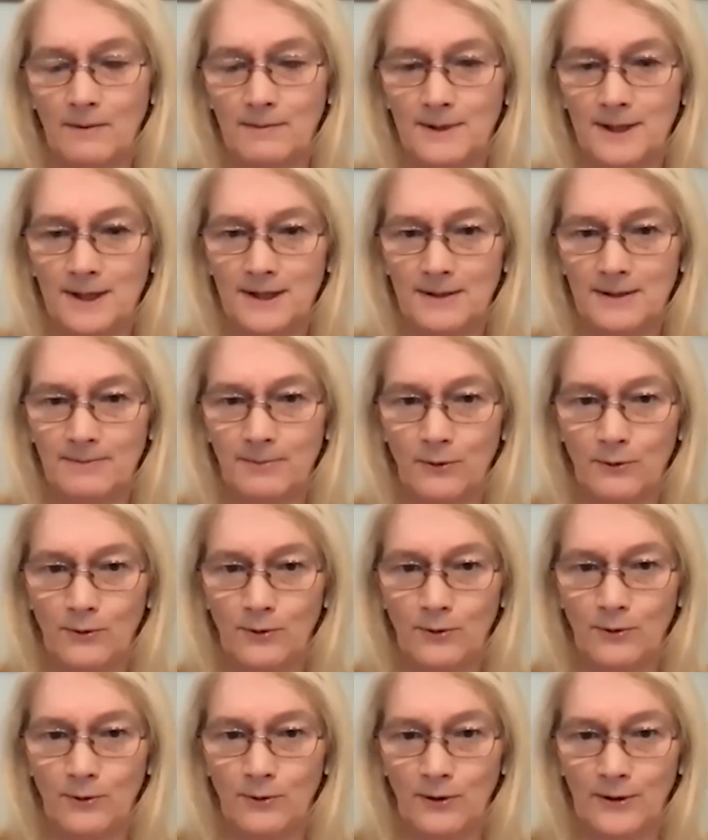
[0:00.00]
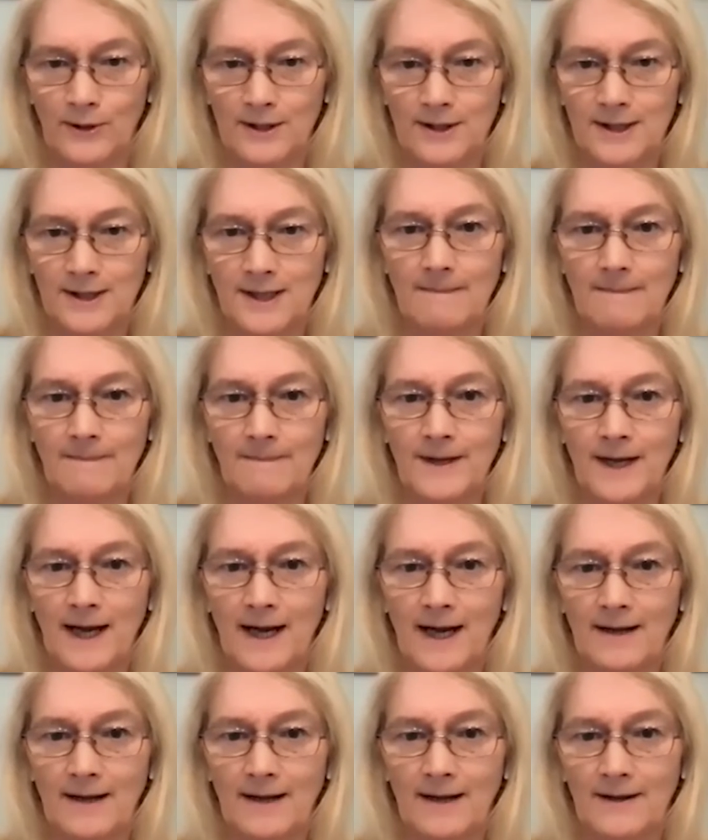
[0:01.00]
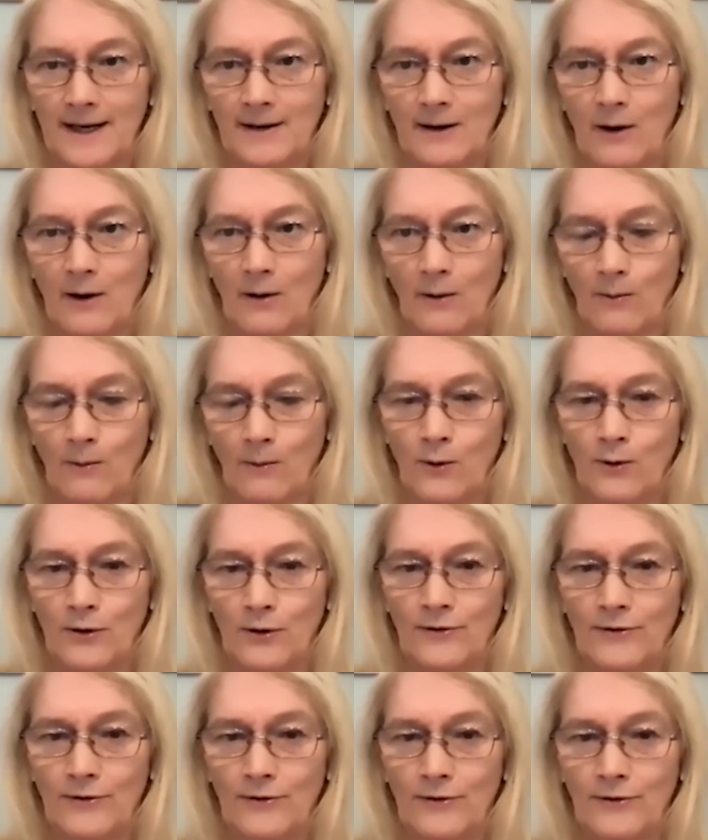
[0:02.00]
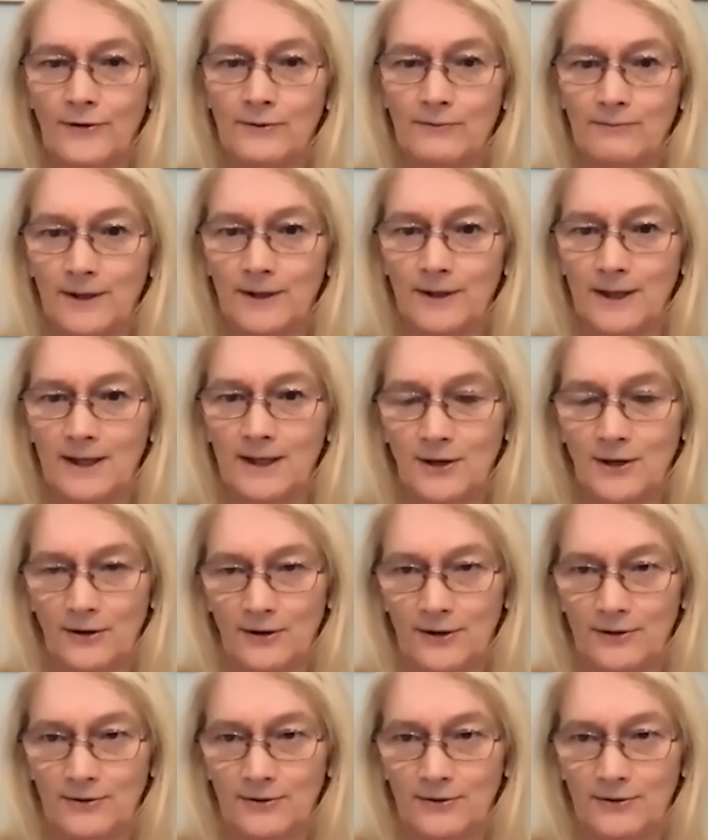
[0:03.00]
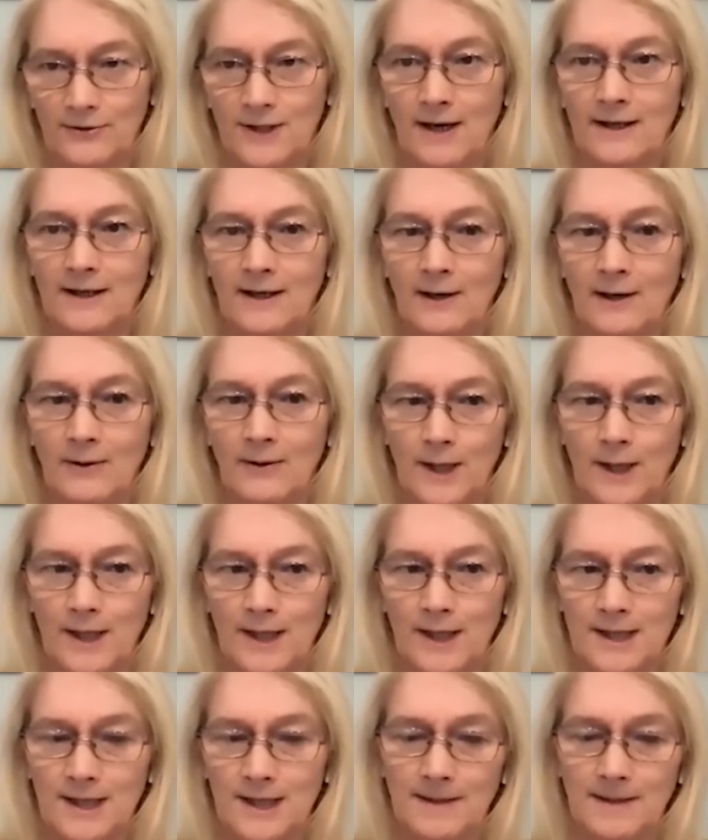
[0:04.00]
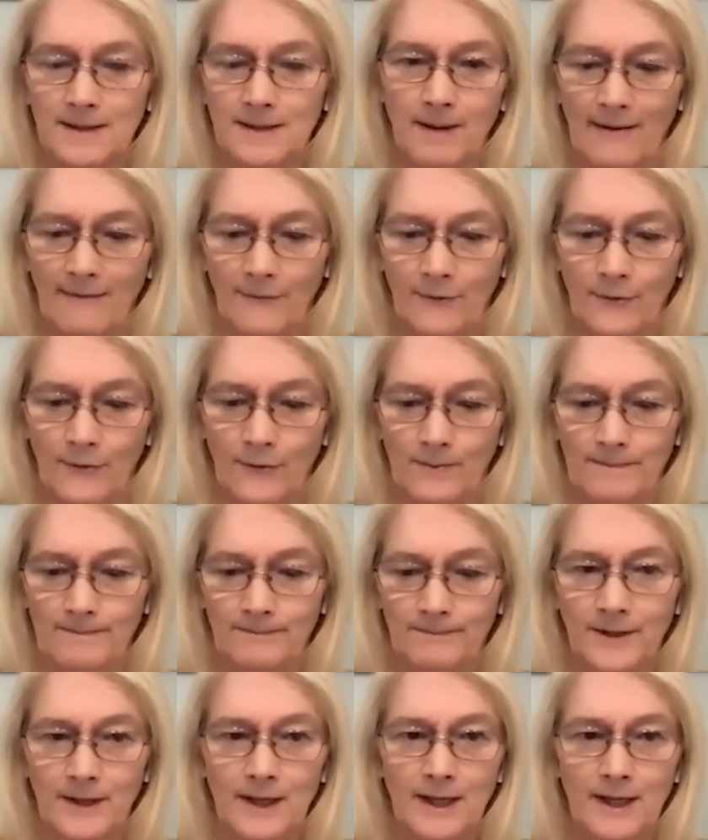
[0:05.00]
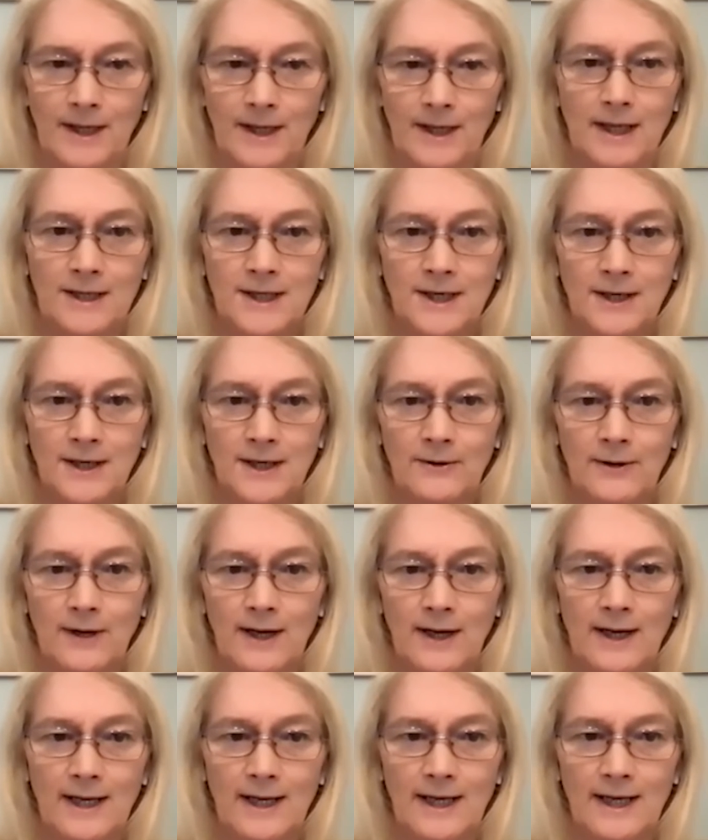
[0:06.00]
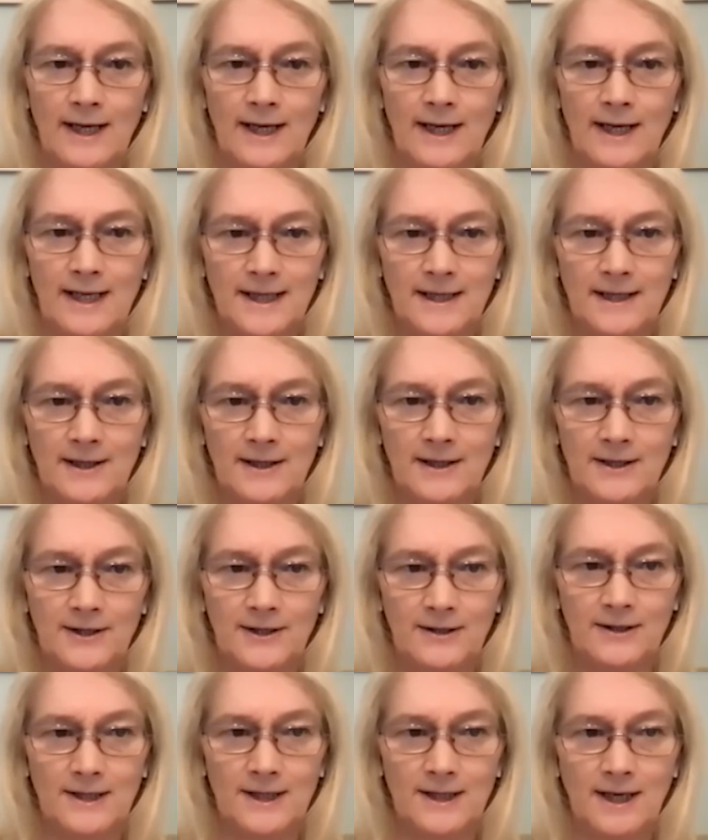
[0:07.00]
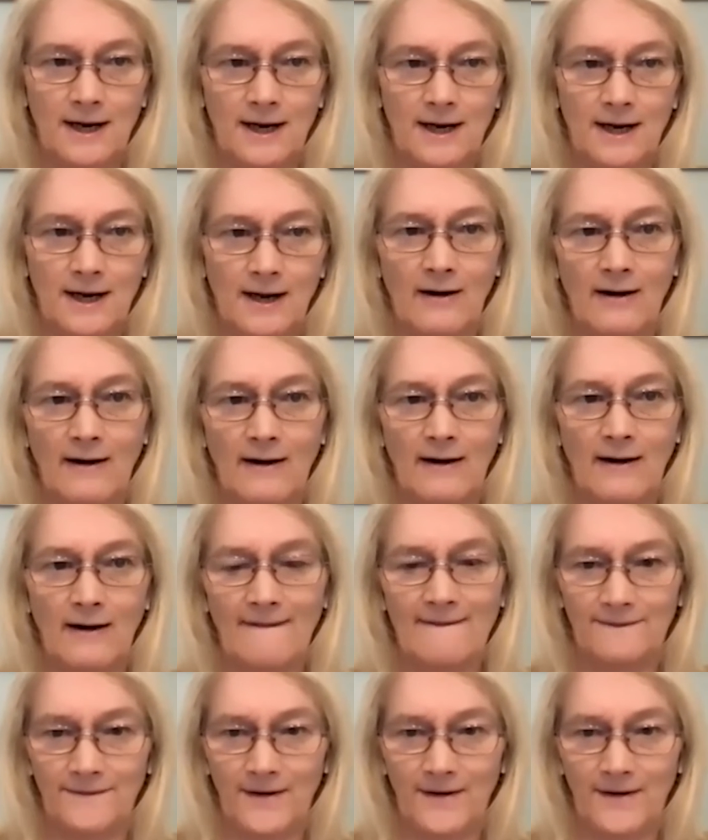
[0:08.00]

Property Support Lawyers, and then walk through the DocuSign and witnessing platform. So e-signatures are